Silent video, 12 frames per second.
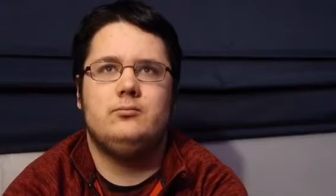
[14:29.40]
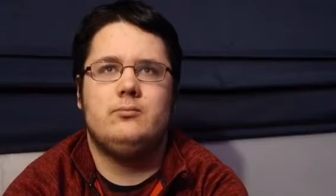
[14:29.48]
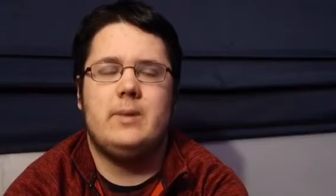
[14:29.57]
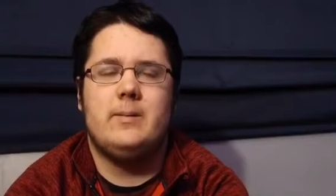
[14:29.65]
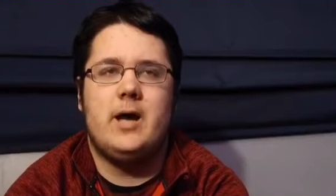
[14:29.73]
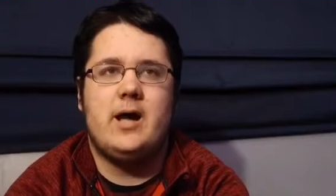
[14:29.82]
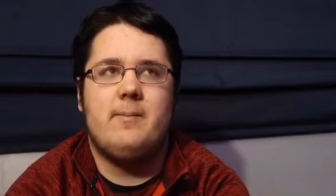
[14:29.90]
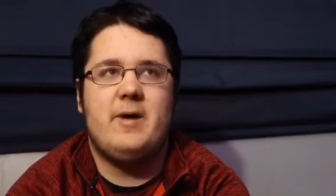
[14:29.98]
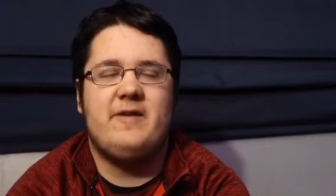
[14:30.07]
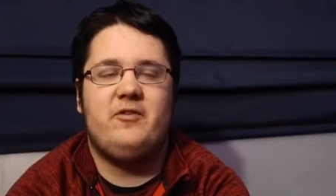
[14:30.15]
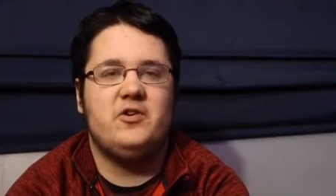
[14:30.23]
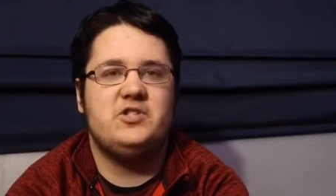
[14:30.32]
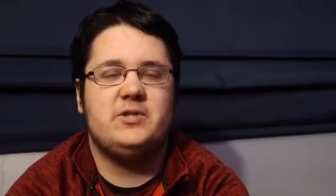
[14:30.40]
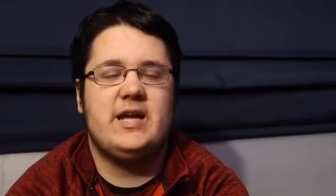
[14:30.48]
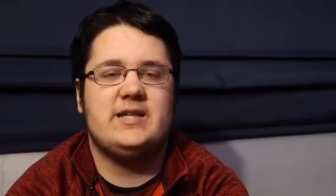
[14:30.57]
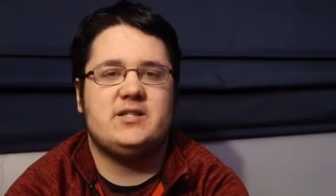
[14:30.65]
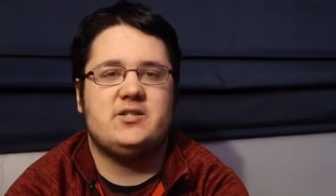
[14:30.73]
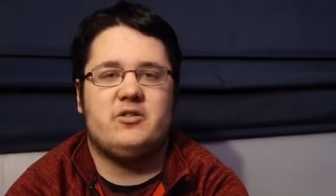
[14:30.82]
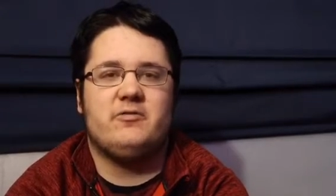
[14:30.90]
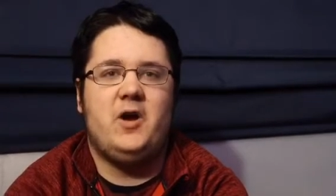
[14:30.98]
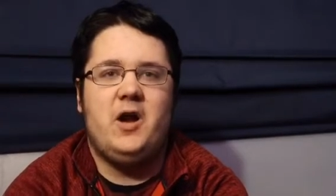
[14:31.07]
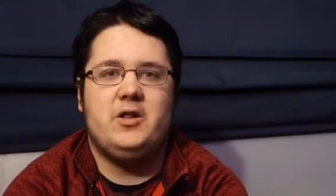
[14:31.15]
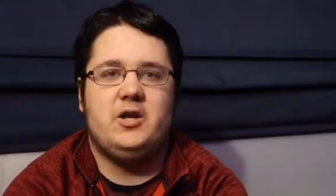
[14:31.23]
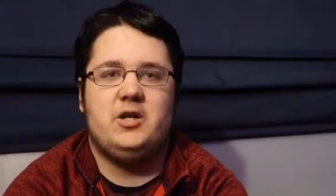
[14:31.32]
Maybe, my first guess is her
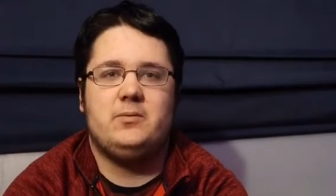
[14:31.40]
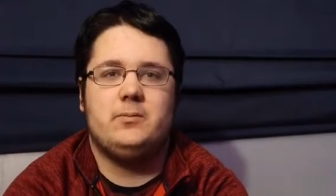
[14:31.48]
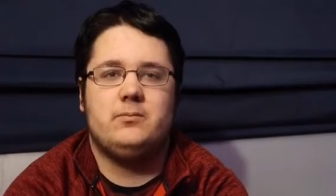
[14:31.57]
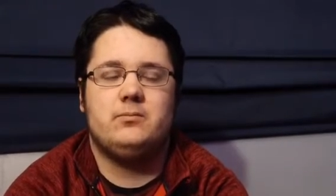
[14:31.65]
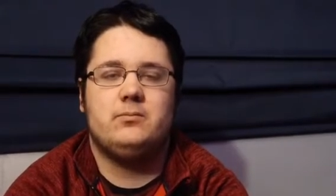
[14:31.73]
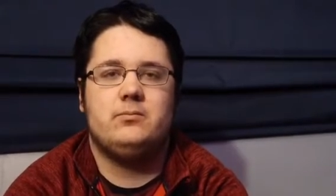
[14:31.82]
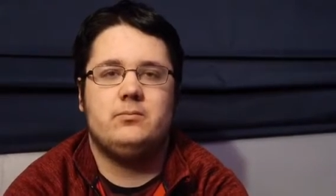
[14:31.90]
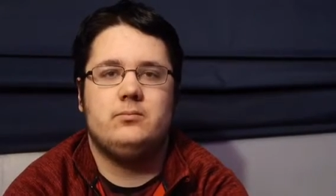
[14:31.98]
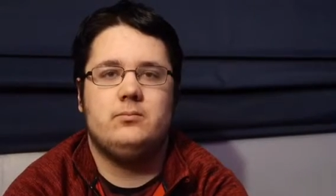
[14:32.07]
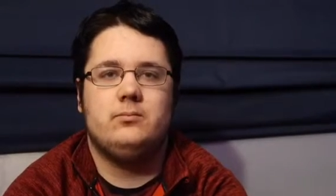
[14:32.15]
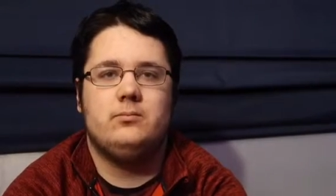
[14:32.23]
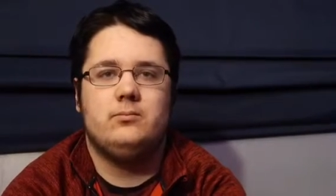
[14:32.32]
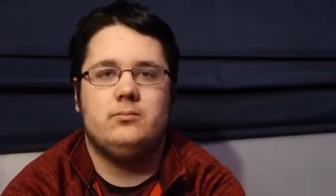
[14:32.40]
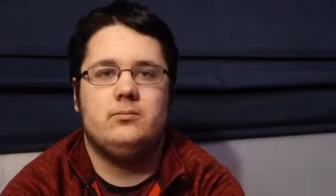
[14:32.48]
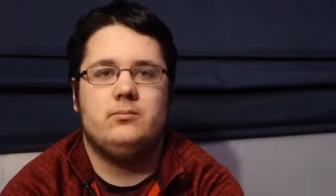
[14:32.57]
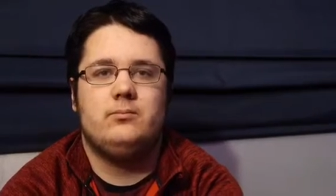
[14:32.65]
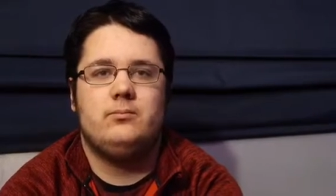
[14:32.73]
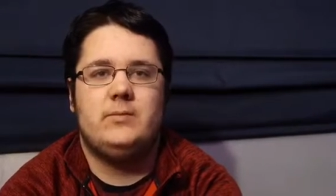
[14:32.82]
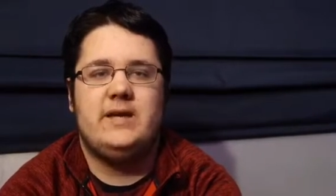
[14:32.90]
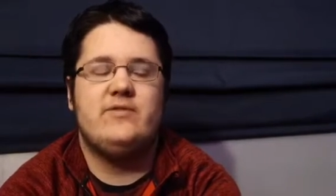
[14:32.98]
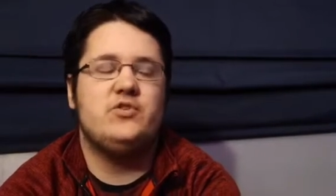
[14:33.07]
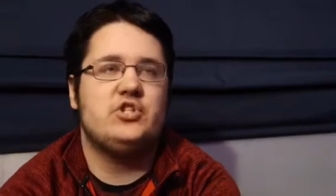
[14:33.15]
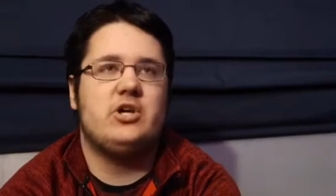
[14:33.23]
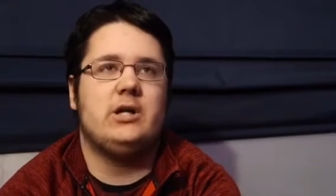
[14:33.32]
father. Even
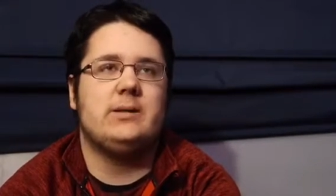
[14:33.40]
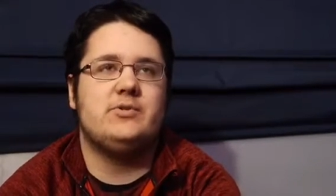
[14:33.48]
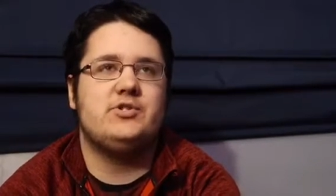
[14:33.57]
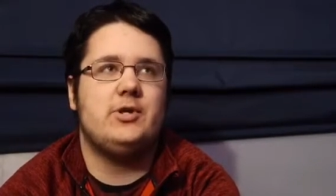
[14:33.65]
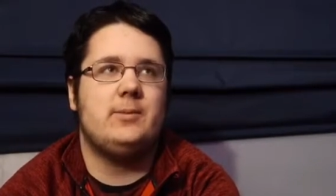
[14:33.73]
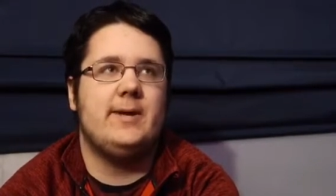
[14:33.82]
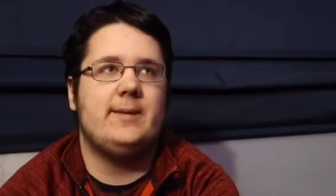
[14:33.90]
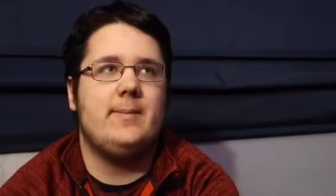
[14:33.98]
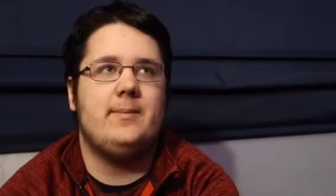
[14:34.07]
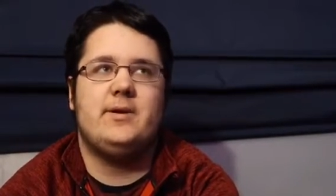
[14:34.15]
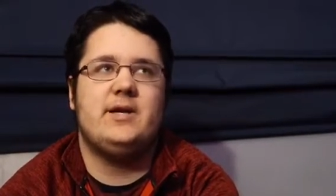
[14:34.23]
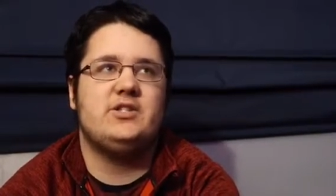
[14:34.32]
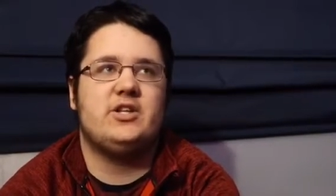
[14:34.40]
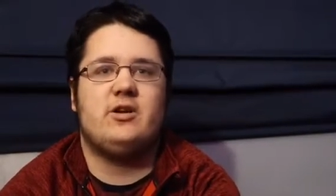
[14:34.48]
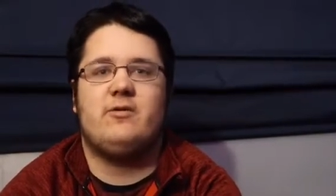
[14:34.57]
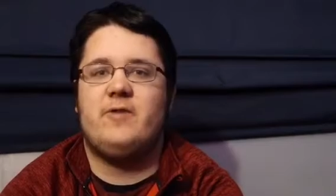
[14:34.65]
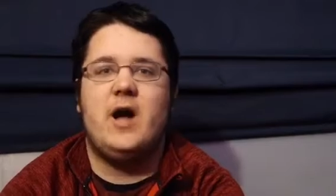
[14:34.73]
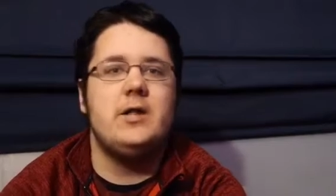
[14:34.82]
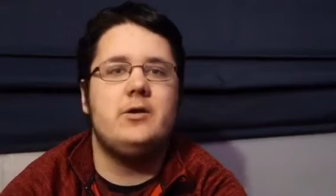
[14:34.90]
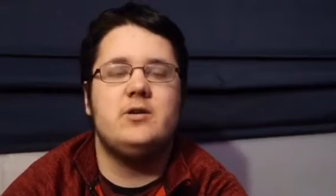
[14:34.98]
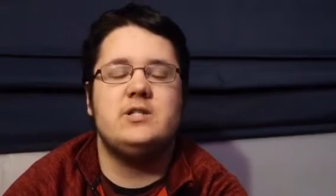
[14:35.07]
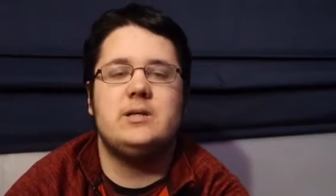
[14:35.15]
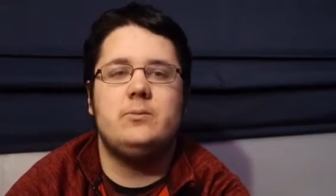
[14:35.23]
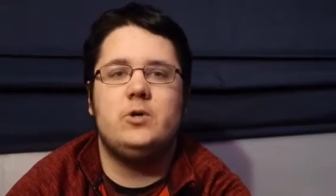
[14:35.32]
though she called him sir, I'm like, maybe it's like her father or
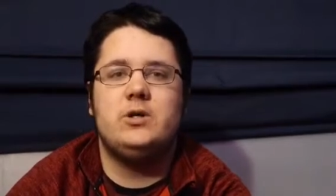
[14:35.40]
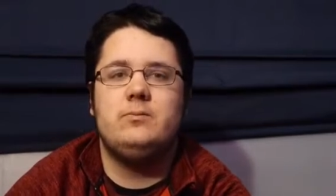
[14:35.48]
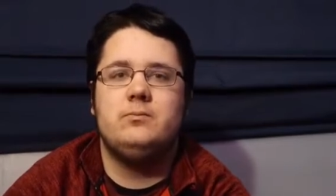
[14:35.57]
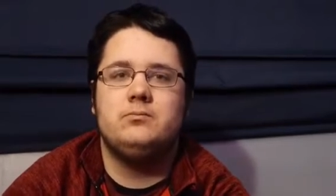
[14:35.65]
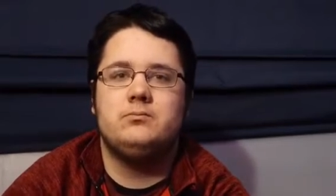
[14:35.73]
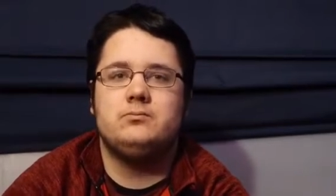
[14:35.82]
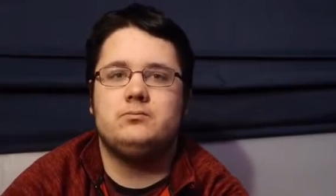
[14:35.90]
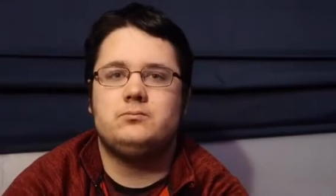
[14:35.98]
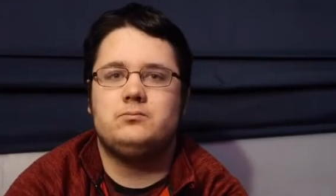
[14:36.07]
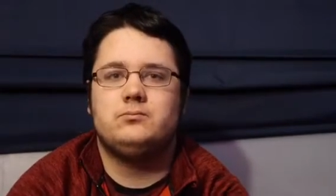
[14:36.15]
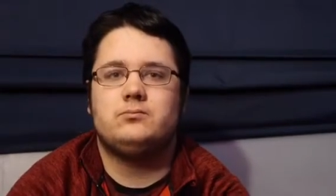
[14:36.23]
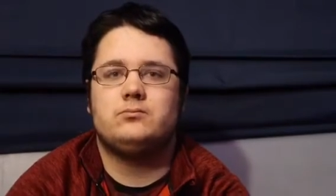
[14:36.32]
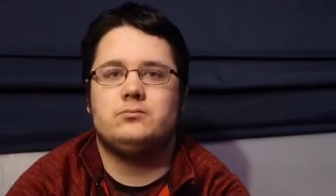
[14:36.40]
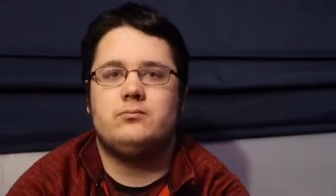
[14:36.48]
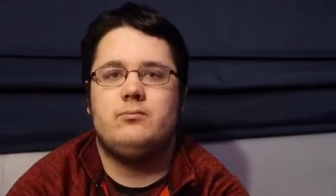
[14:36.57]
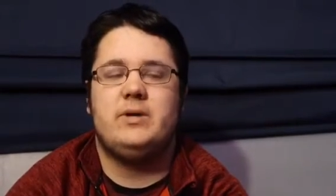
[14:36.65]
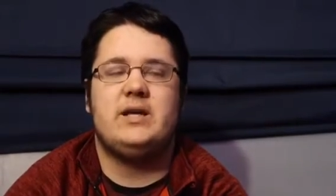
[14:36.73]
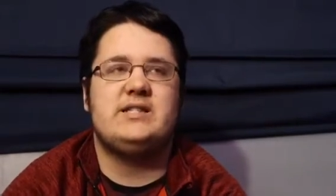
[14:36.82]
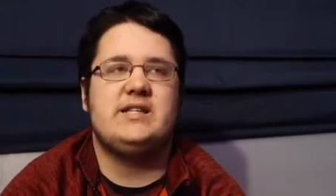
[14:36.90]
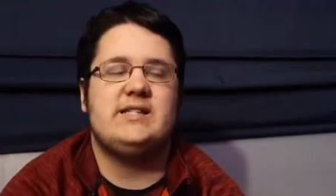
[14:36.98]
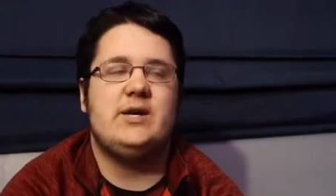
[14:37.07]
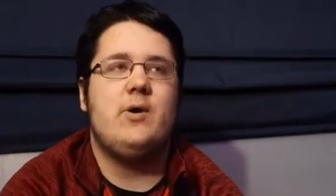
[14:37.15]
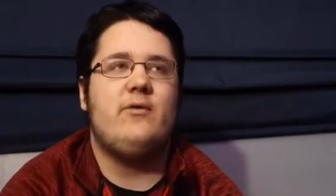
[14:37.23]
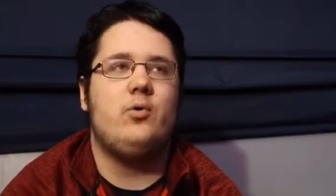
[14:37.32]
someone? Because he
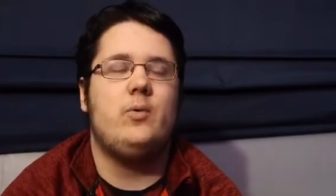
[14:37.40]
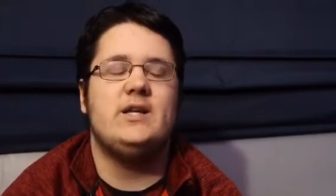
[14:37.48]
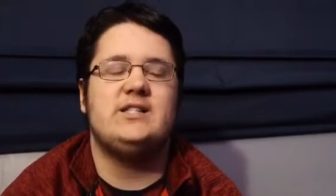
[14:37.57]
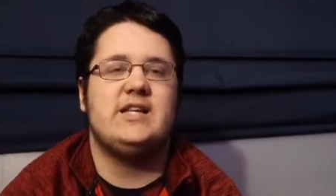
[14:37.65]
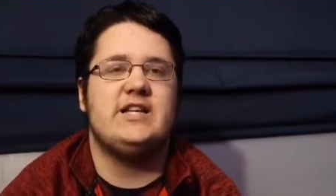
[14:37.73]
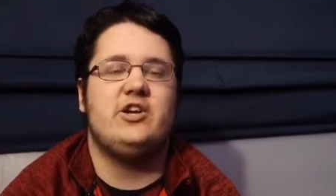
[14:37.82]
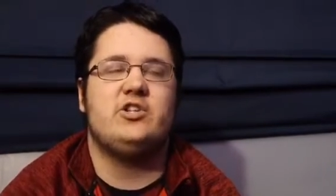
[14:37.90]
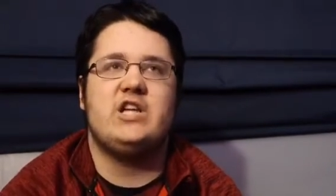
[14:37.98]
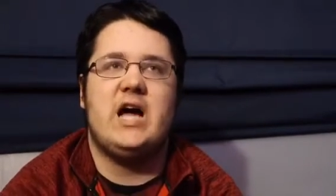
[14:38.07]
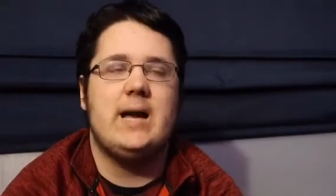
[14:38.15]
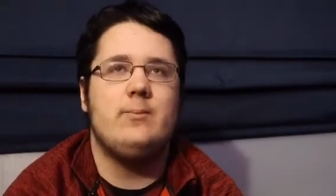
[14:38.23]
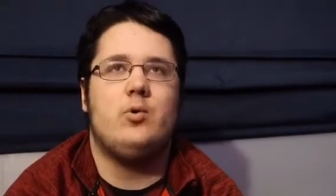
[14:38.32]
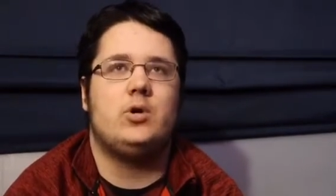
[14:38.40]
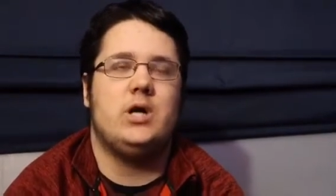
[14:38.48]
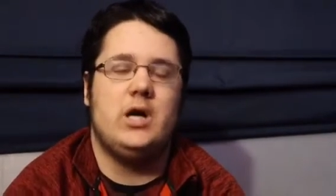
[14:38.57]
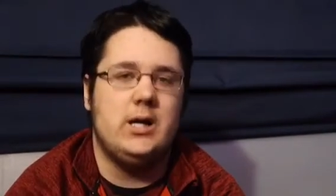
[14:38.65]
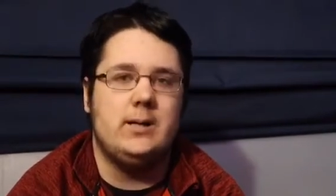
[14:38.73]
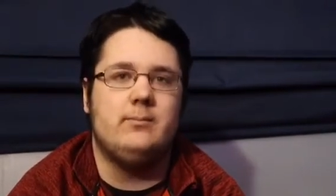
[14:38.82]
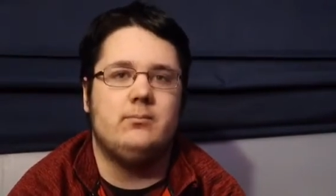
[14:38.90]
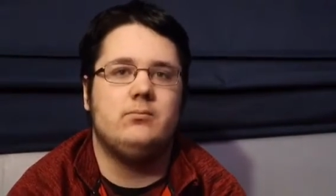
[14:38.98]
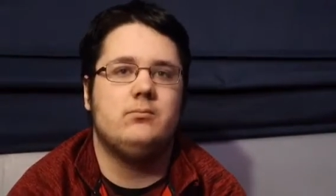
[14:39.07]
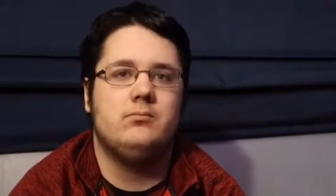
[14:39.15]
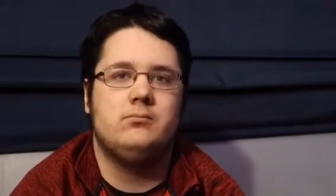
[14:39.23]
said, whoever was said, your time will come.